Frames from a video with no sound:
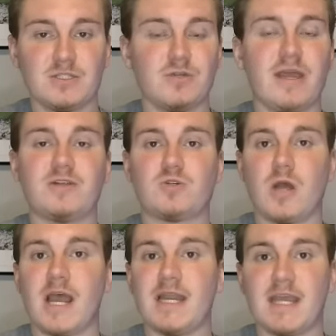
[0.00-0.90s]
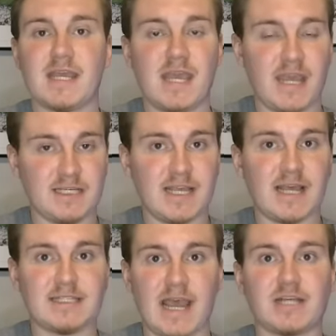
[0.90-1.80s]
Do they try to get
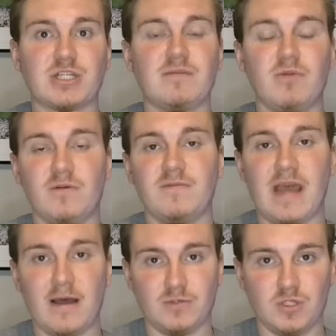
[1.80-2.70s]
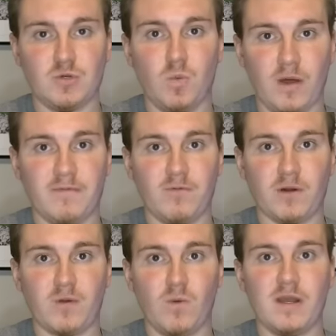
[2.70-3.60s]
Kasak to actually move down to
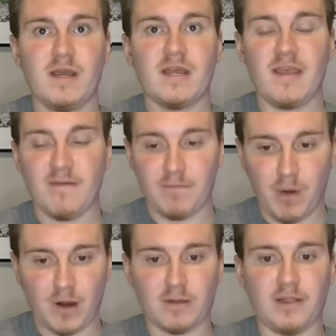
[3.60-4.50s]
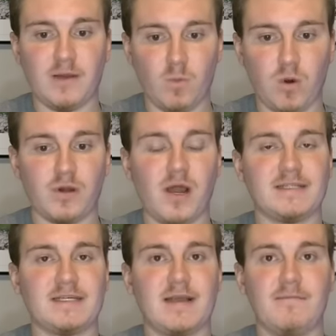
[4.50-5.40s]
141 if Bartlett were
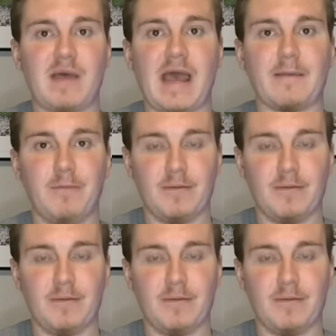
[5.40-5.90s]
not to come back?